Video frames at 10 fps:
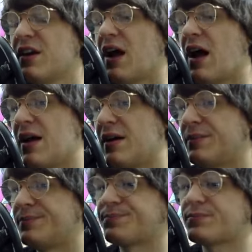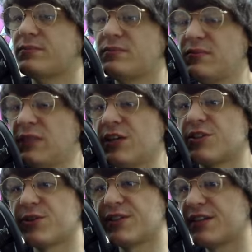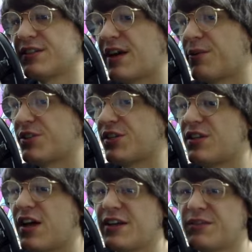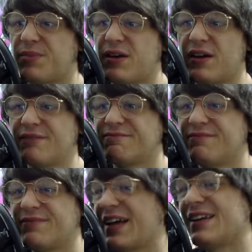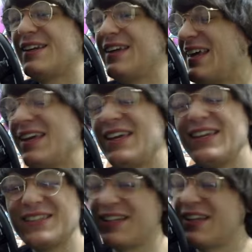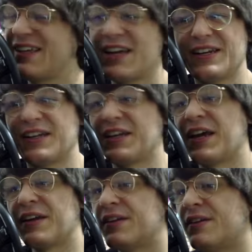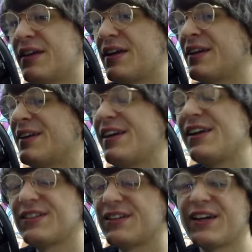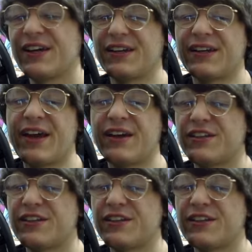So it does that, which is nice, but that can easily get negated. It can easily get negated.